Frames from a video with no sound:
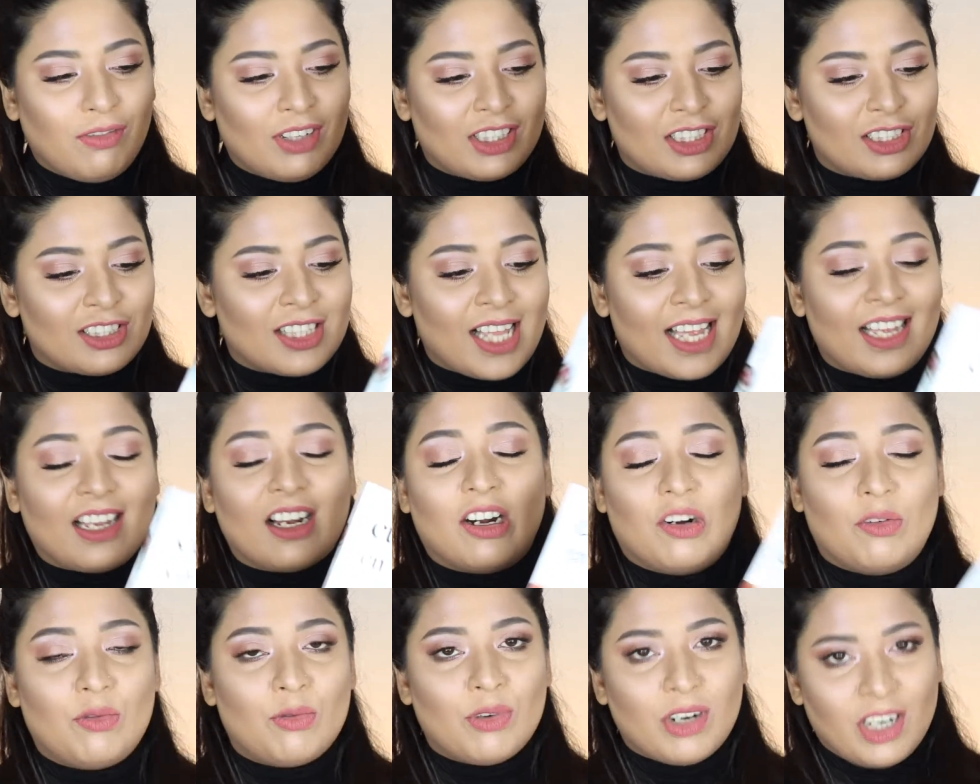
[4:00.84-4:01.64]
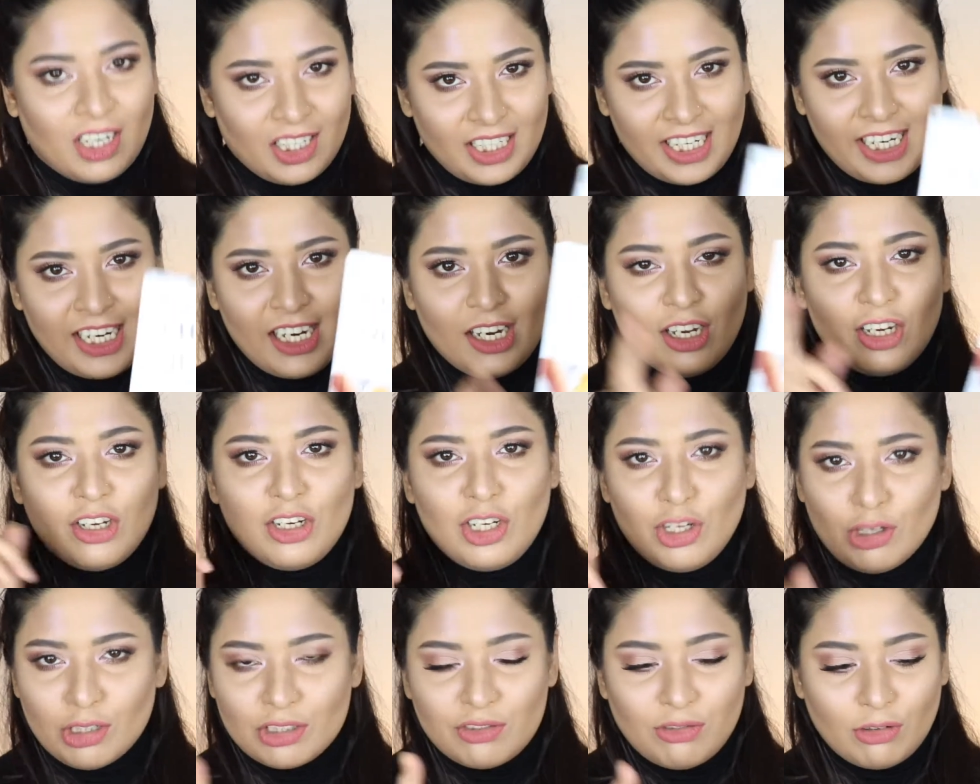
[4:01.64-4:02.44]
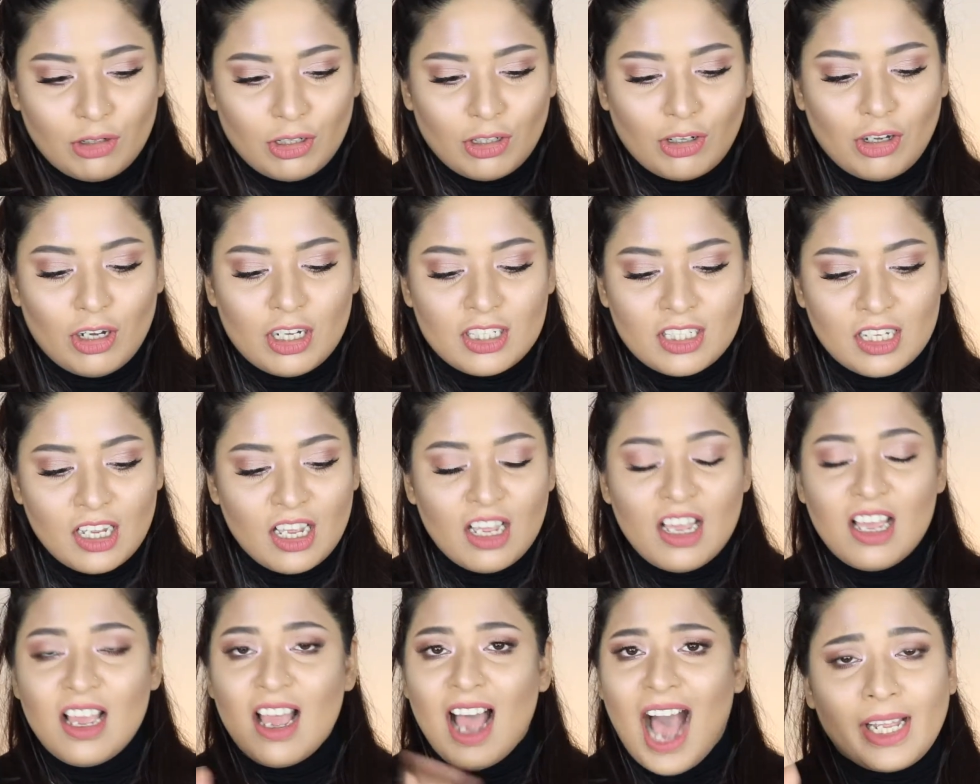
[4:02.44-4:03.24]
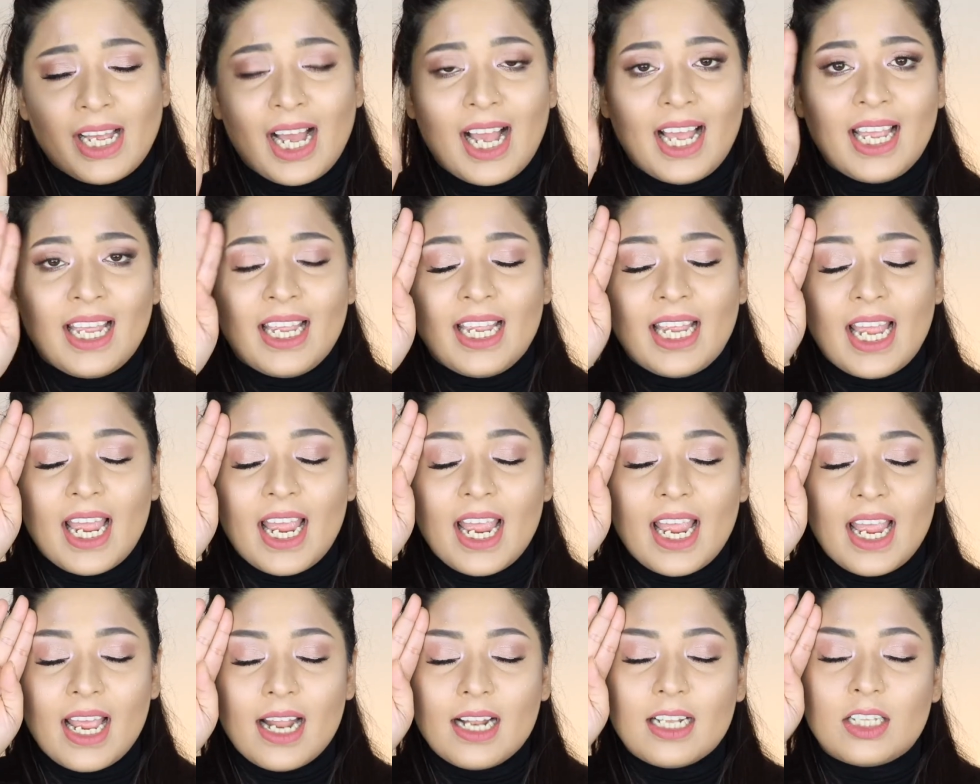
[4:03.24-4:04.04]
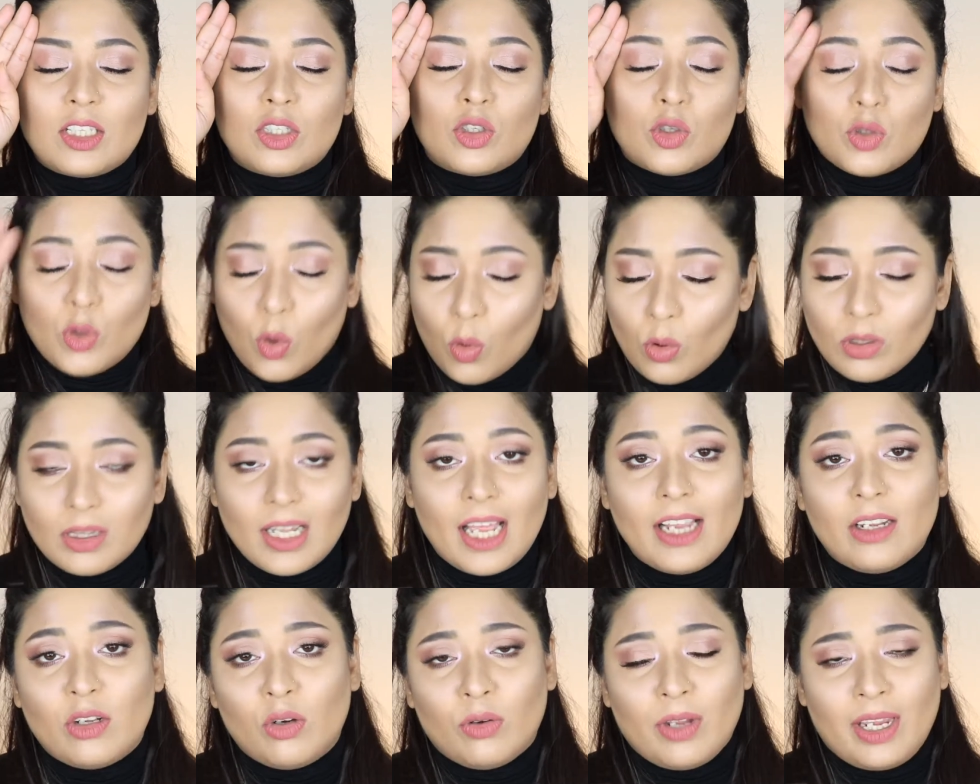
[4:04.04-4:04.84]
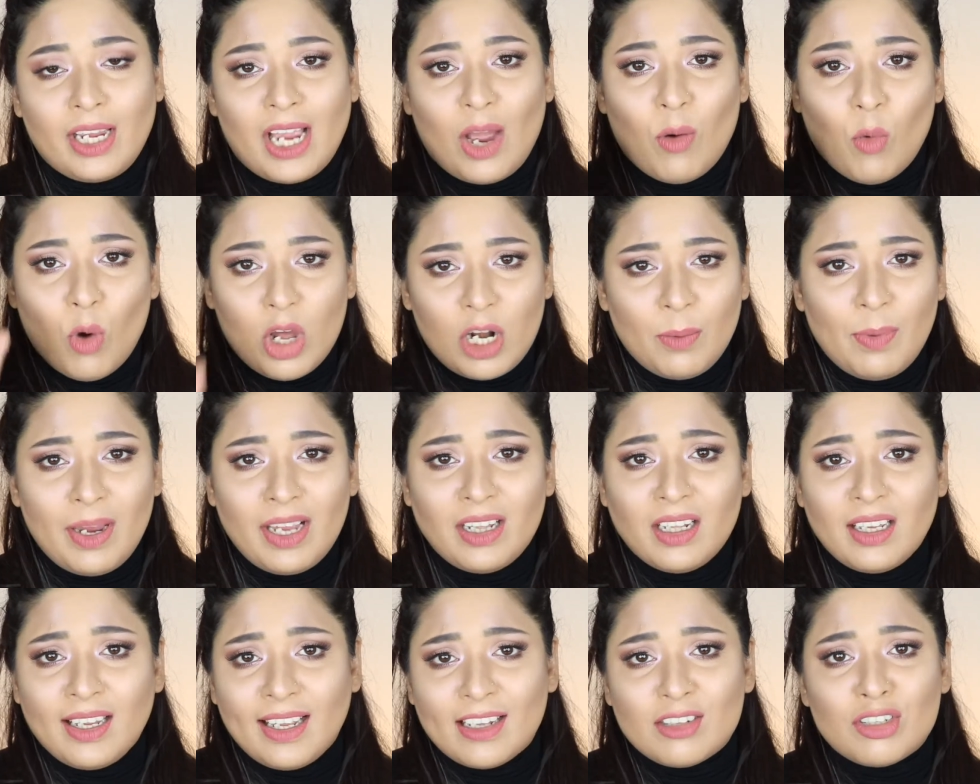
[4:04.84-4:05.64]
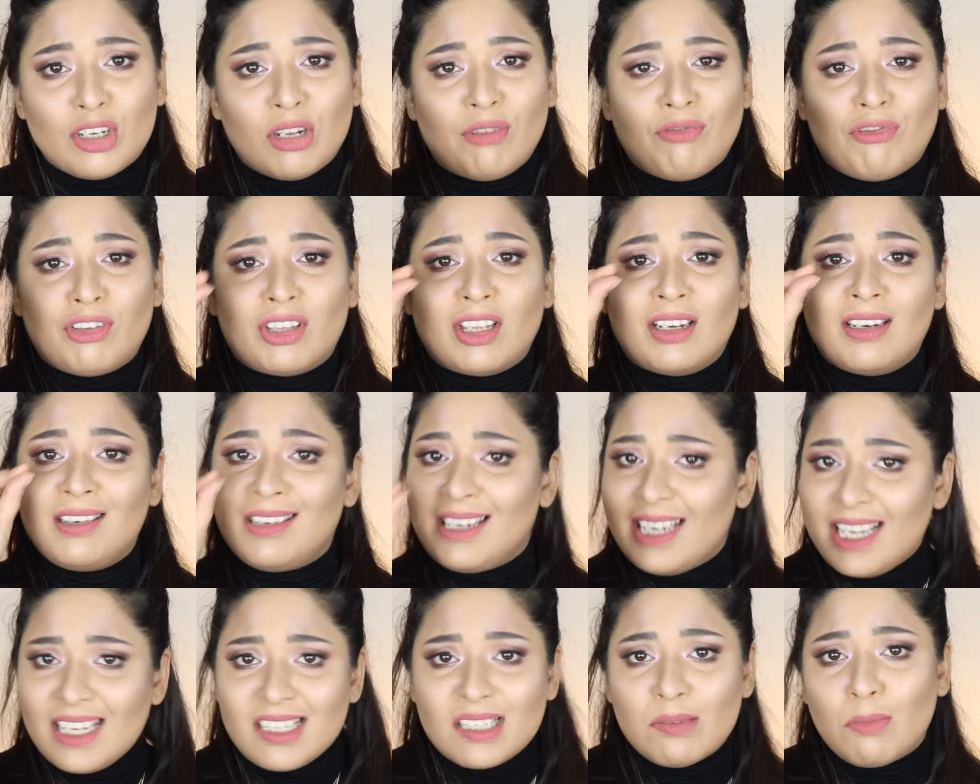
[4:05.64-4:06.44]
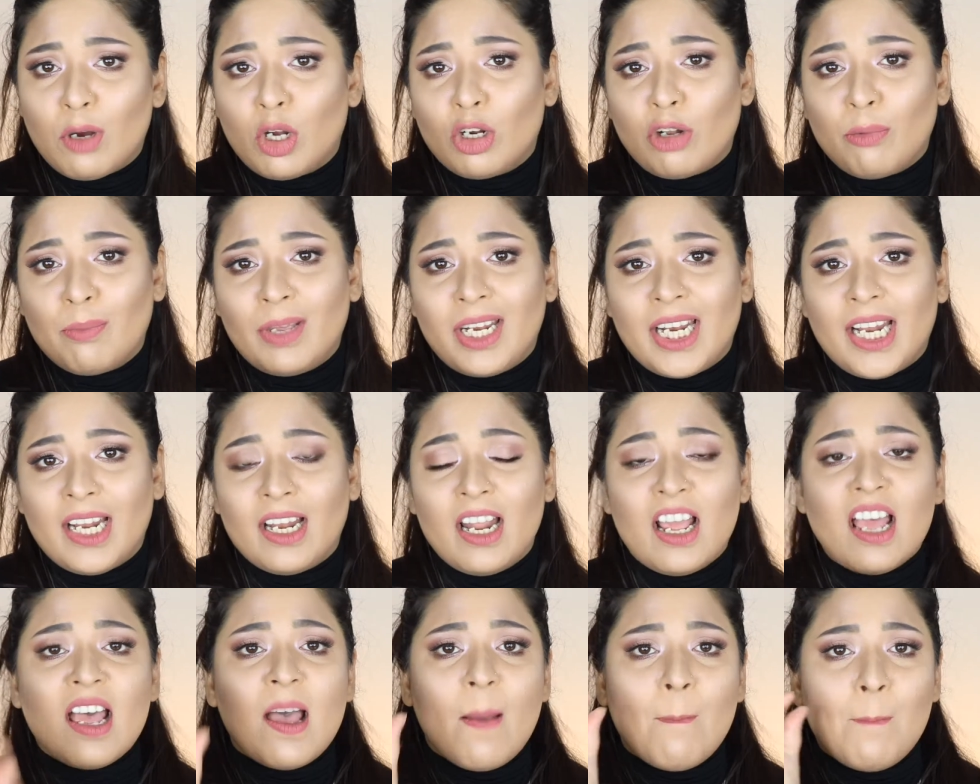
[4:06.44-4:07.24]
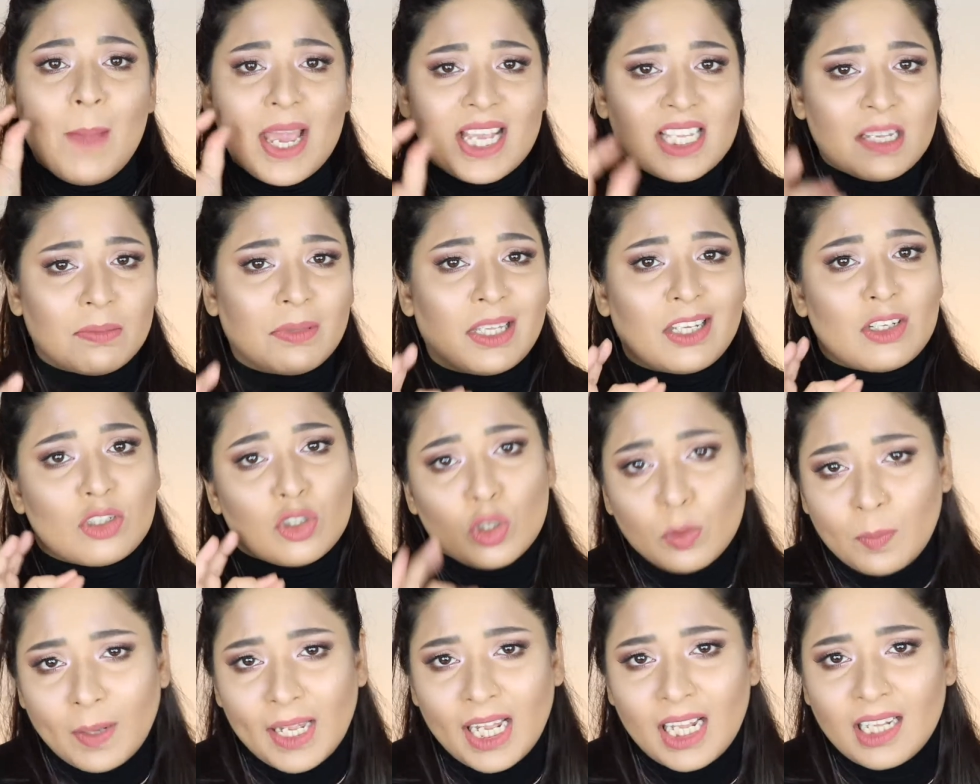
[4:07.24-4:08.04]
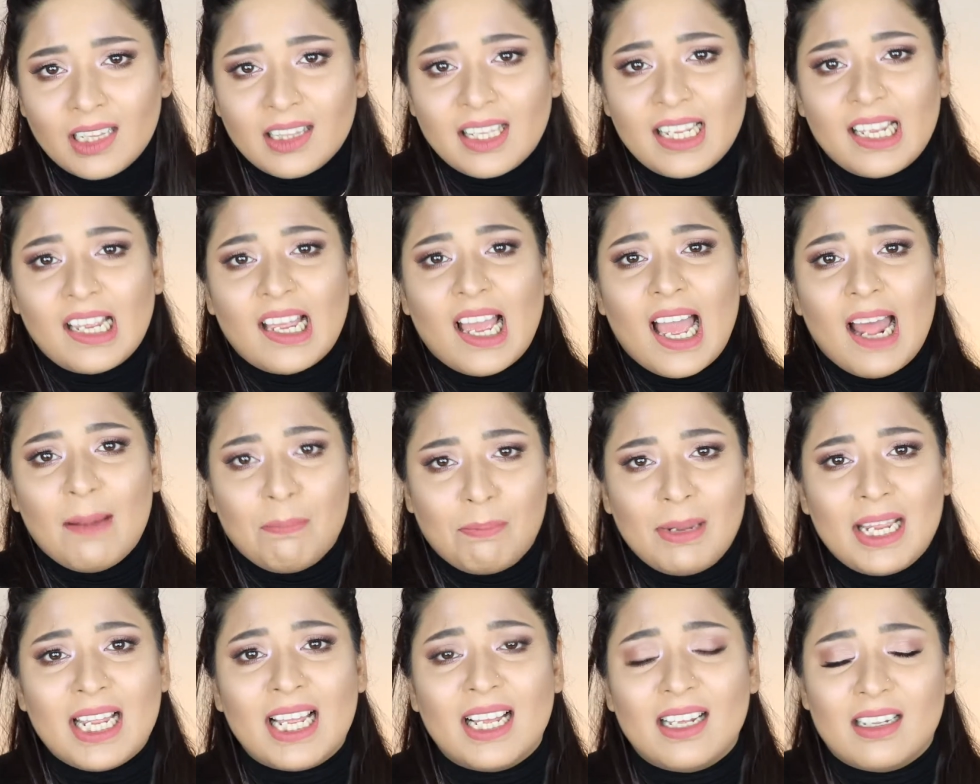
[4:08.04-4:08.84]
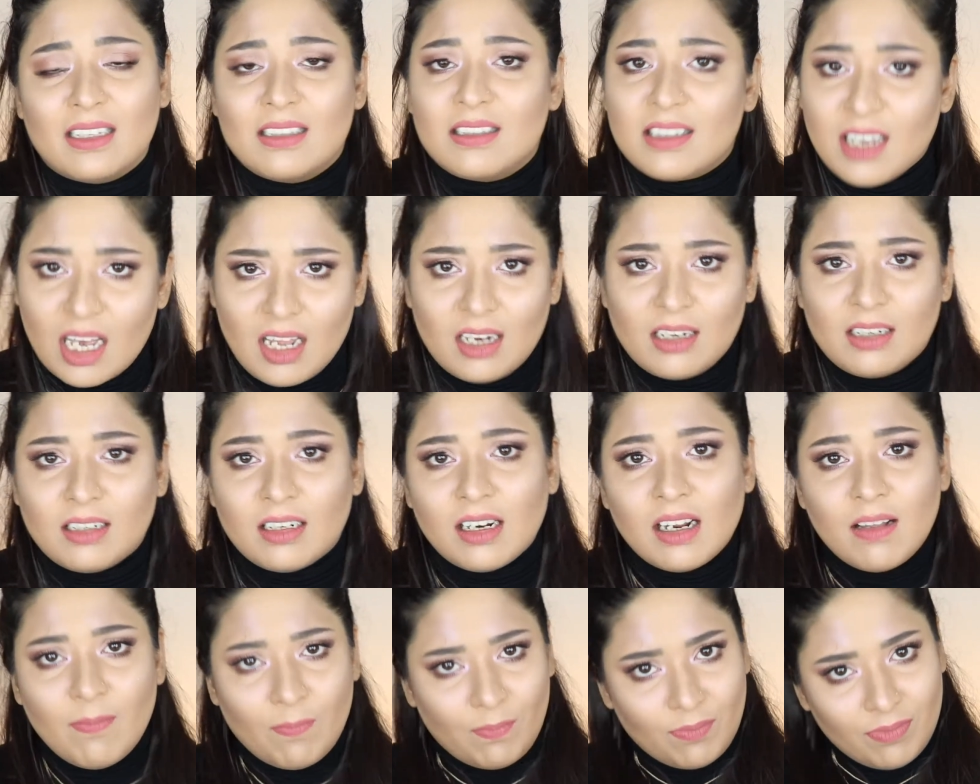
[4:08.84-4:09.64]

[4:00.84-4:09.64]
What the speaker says: which is like really useful because I don't like cooking. I want to be in the kitchen for the least amount of minute, make something super healthy and be done.